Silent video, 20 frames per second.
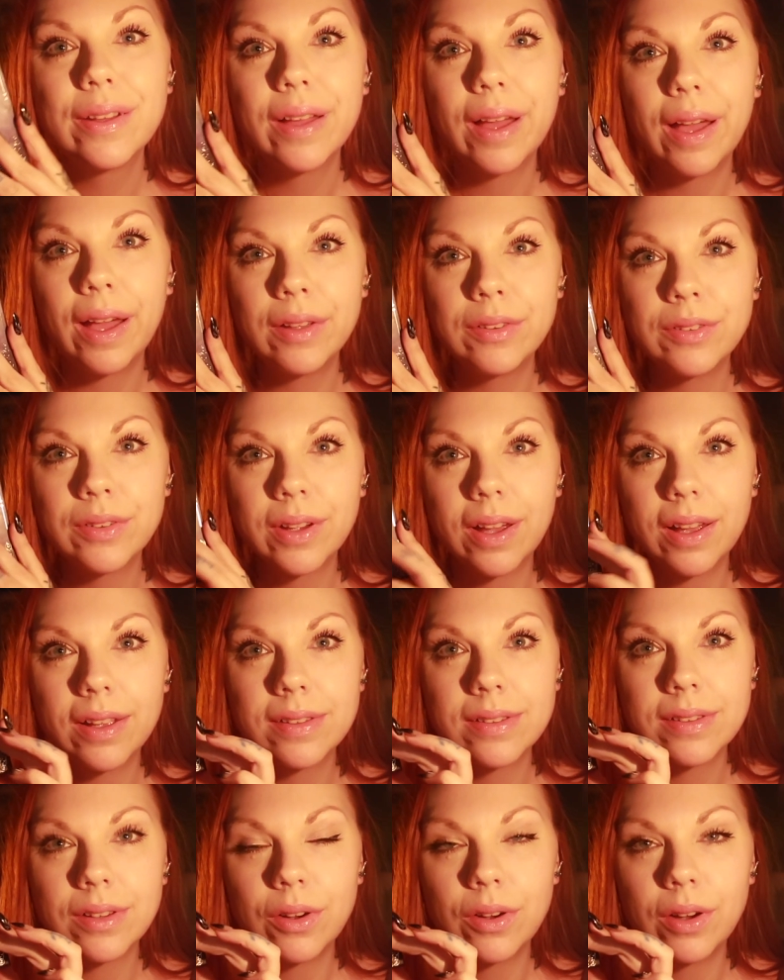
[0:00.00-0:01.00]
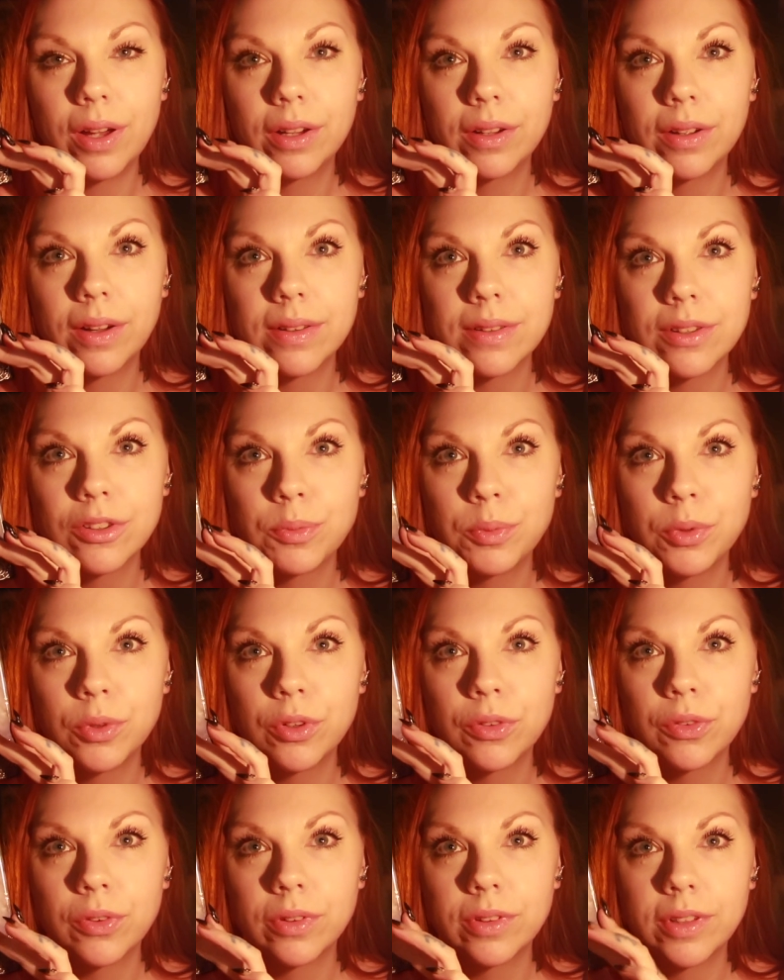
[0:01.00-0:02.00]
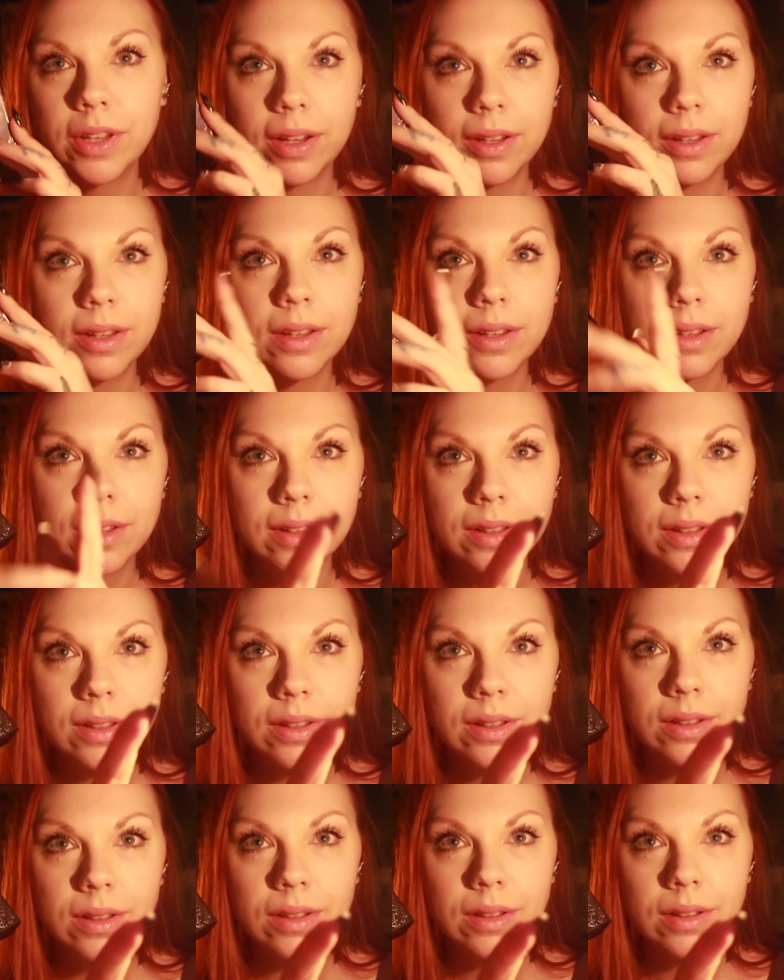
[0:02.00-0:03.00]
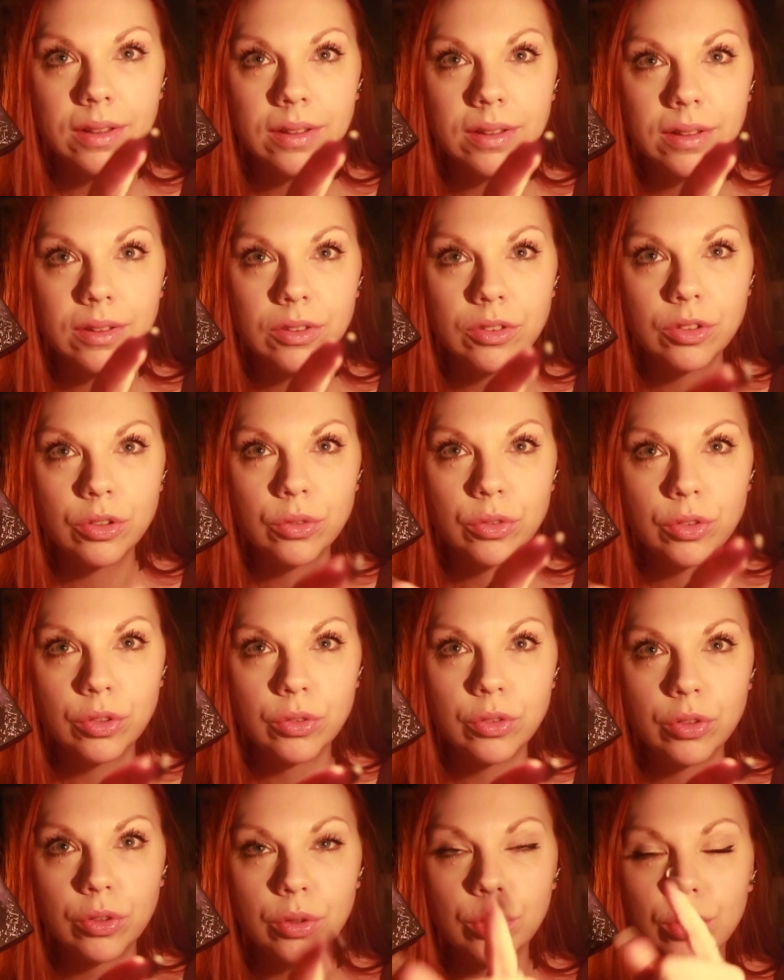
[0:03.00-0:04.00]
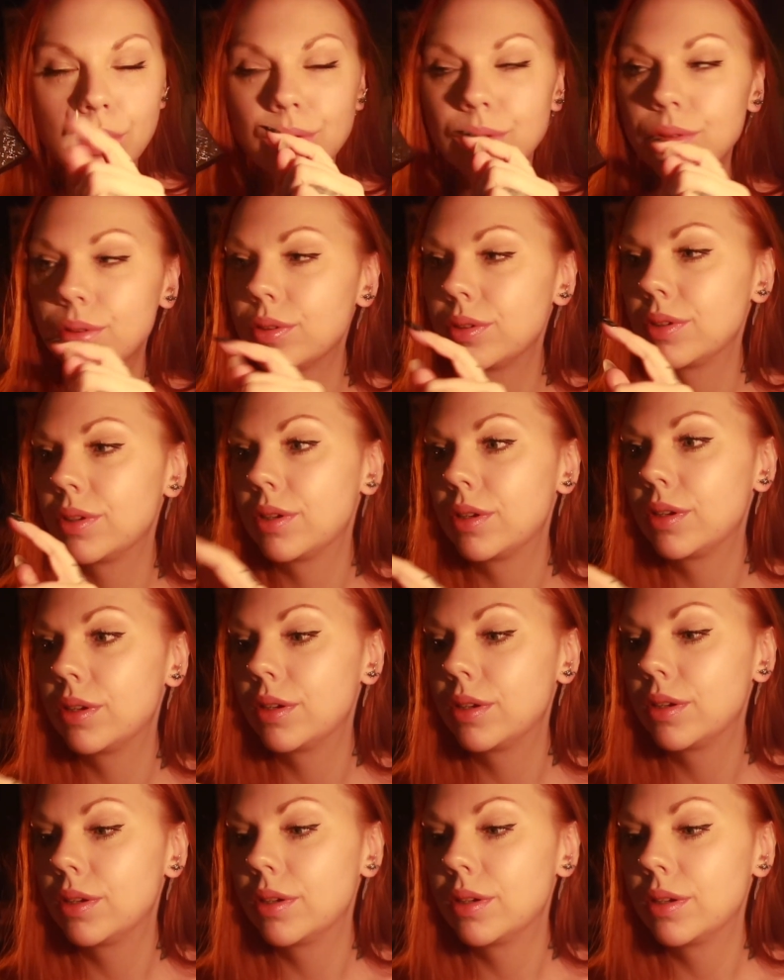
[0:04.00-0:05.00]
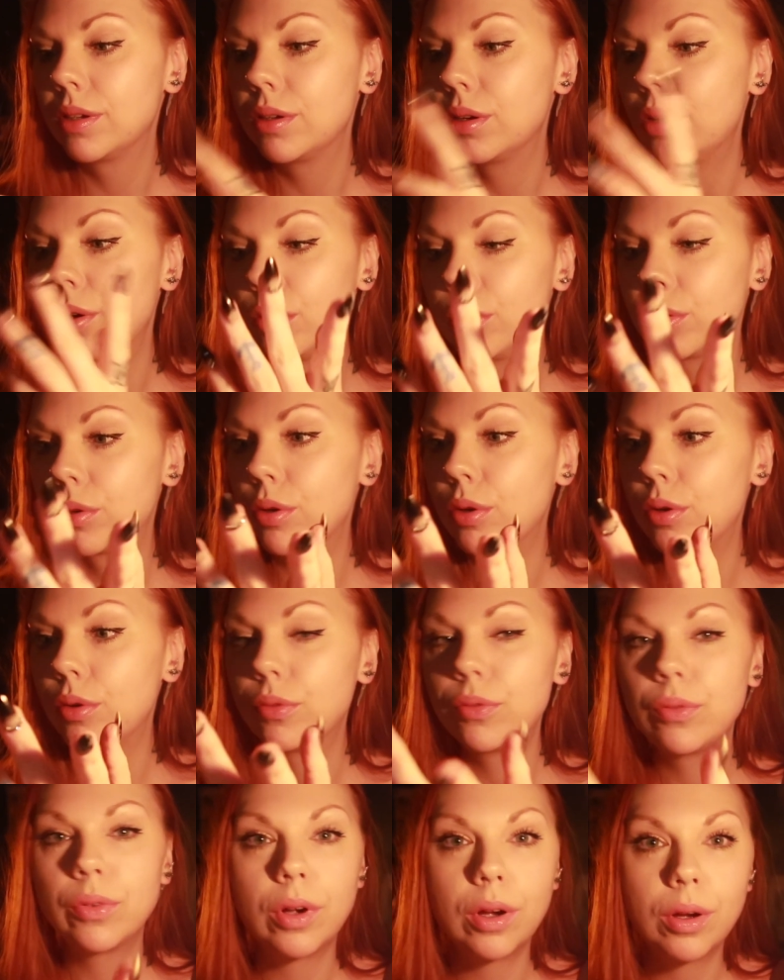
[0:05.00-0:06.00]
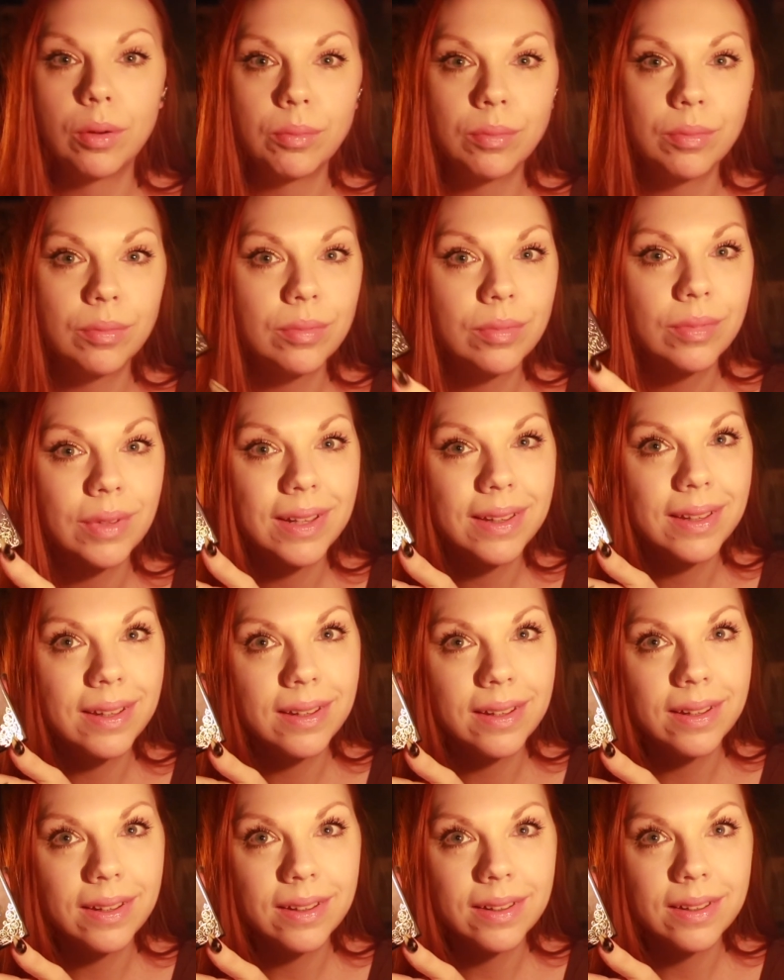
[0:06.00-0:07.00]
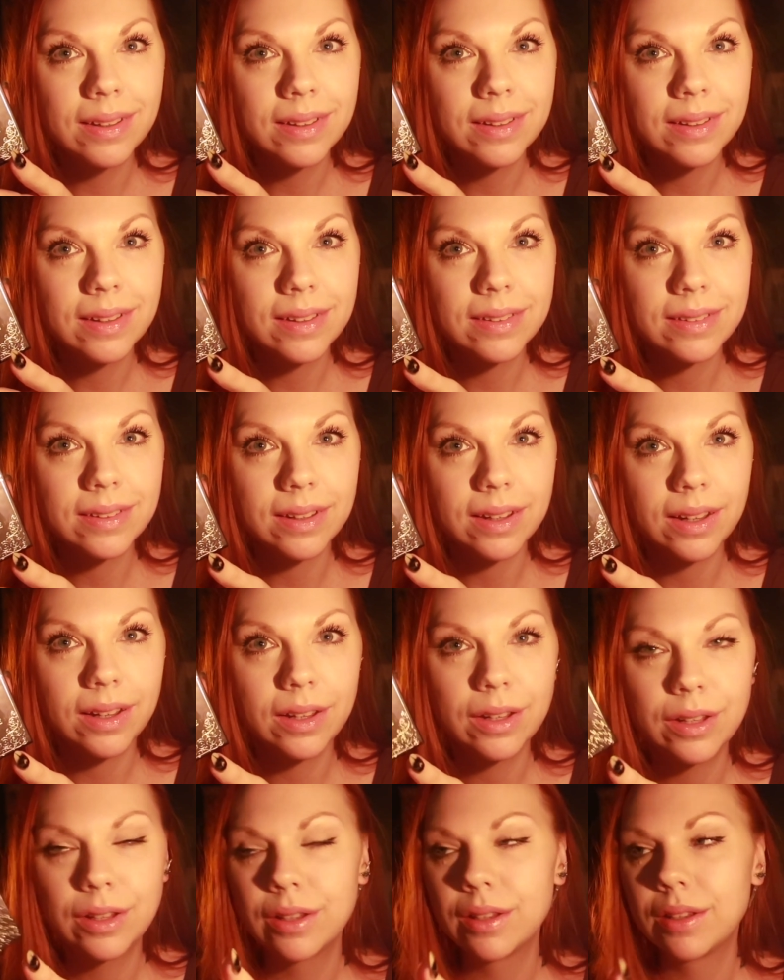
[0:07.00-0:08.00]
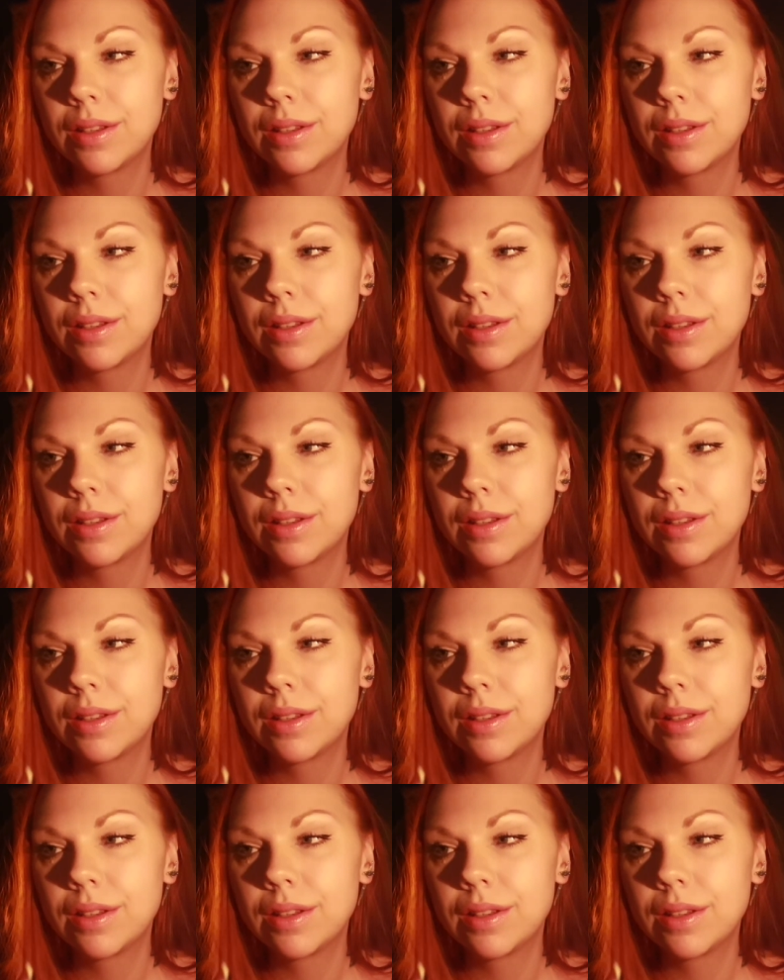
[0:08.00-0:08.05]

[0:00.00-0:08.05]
as you guys saw, I got this beautiful deck, two two two Oracle from Lily yesterday.